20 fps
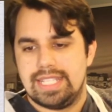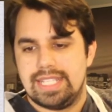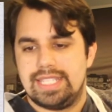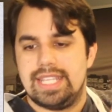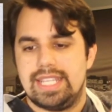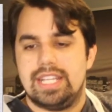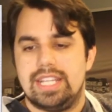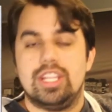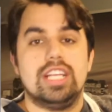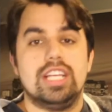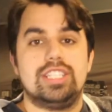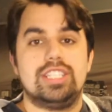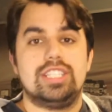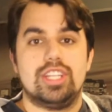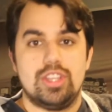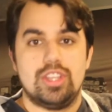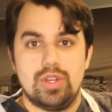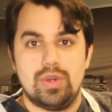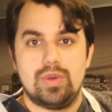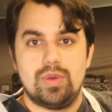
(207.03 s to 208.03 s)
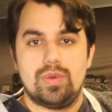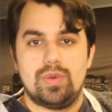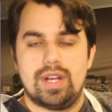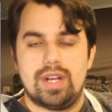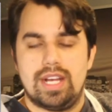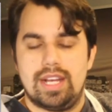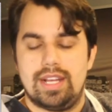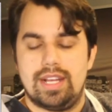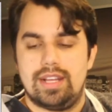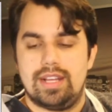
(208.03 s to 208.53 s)
is the new
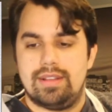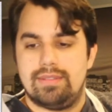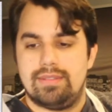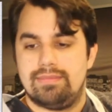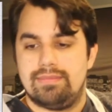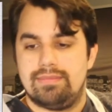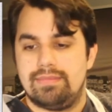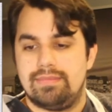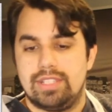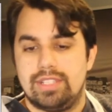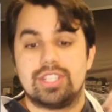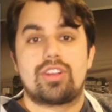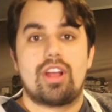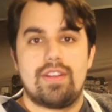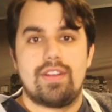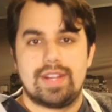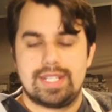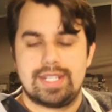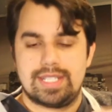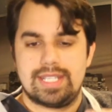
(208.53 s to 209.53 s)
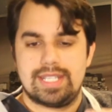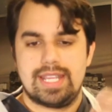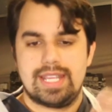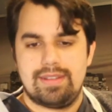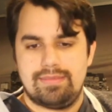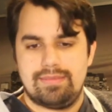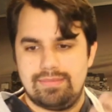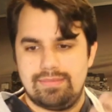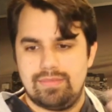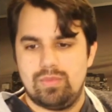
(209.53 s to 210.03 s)
the current
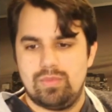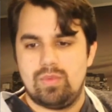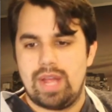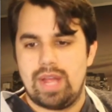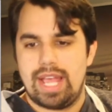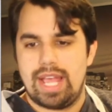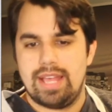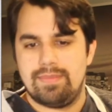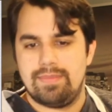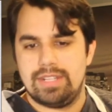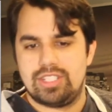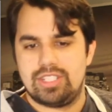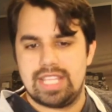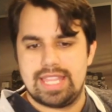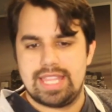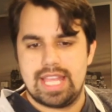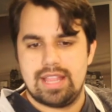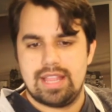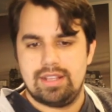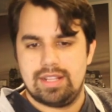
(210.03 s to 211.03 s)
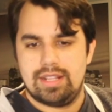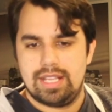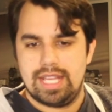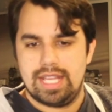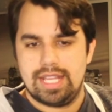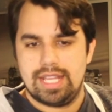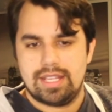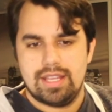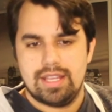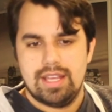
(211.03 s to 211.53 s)
image that they look like.
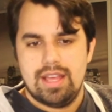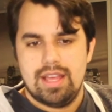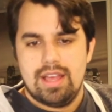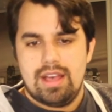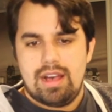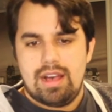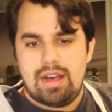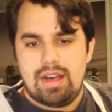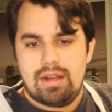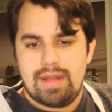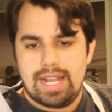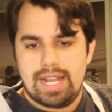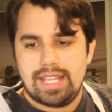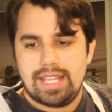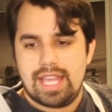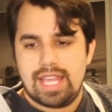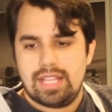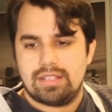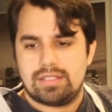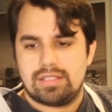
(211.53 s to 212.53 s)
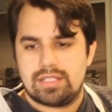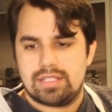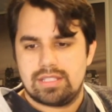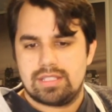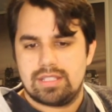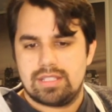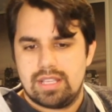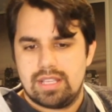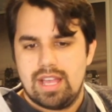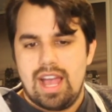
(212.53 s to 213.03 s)
Oh, Raticate looks.
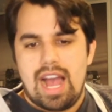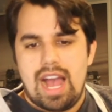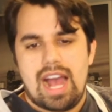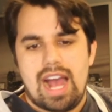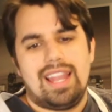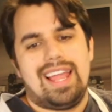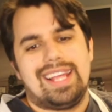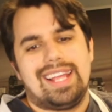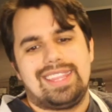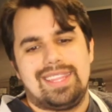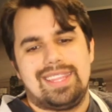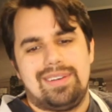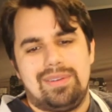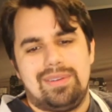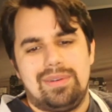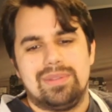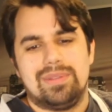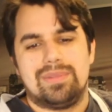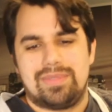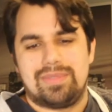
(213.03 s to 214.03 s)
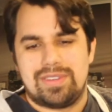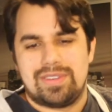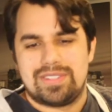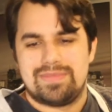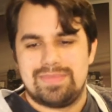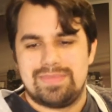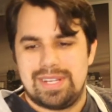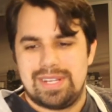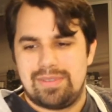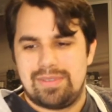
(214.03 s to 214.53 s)
I like the old version
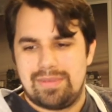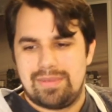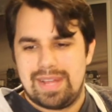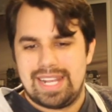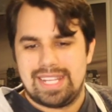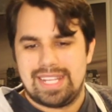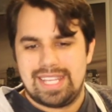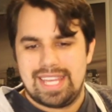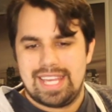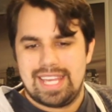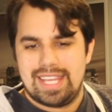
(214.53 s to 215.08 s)
better for Raticate.